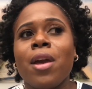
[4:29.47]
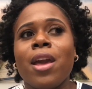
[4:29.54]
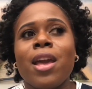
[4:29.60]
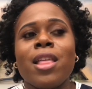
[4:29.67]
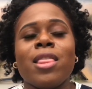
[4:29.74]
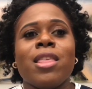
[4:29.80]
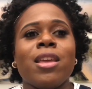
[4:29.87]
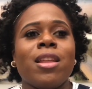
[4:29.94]

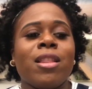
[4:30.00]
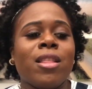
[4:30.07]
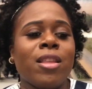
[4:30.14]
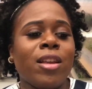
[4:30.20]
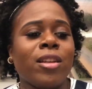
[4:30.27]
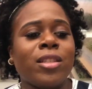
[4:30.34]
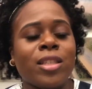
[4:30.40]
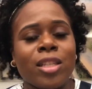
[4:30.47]
and then
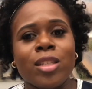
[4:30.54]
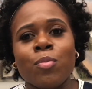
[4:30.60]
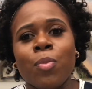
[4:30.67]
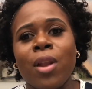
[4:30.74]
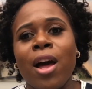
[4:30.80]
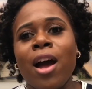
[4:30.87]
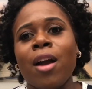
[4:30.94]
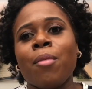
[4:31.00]
it's this
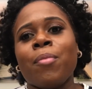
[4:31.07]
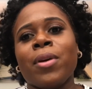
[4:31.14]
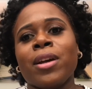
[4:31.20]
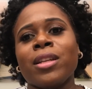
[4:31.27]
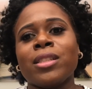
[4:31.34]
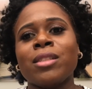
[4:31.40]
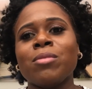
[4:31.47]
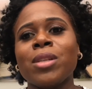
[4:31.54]
block.
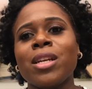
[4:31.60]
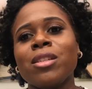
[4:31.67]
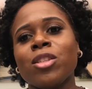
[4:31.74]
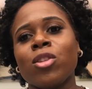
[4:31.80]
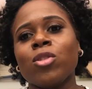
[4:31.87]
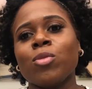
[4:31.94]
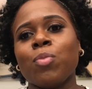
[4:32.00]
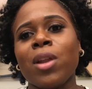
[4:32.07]
But sometimes
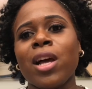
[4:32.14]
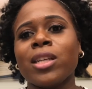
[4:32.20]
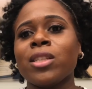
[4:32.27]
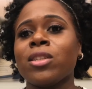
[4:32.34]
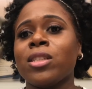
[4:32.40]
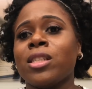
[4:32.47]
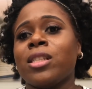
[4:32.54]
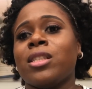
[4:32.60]
those blocks
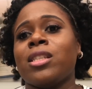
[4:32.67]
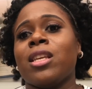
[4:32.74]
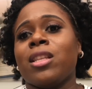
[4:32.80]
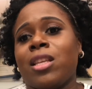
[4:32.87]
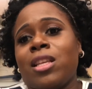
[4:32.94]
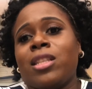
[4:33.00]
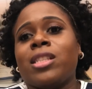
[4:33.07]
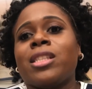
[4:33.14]
are
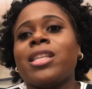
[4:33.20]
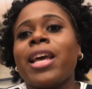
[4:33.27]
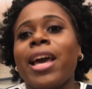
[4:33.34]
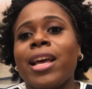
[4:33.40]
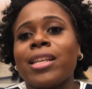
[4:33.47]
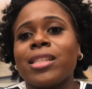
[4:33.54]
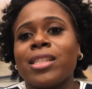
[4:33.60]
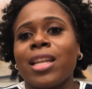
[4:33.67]
it's
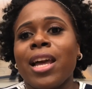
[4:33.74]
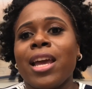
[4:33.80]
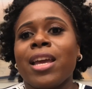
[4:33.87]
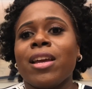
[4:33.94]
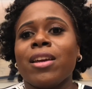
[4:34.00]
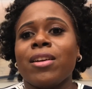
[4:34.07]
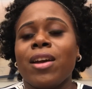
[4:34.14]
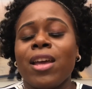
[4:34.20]
tests.
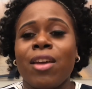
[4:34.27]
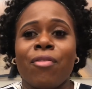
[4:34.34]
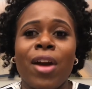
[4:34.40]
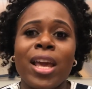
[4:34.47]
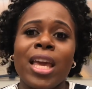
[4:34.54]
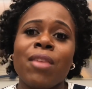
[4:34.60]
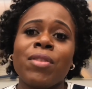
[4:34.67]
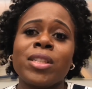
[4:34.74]
If
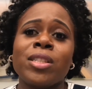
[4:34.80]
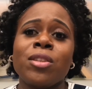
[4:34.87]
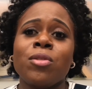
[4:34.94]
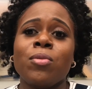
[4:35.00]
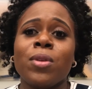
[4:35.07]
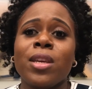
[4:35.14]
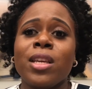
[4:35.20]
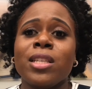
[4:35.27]
I gave it to
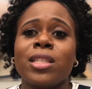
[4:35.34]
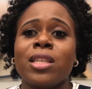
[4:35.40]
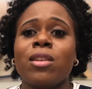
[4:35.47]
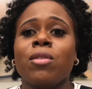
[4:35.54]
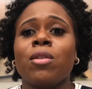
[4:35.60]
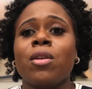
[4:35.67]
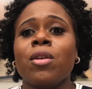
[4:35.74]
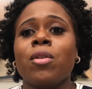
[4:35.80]
you easy,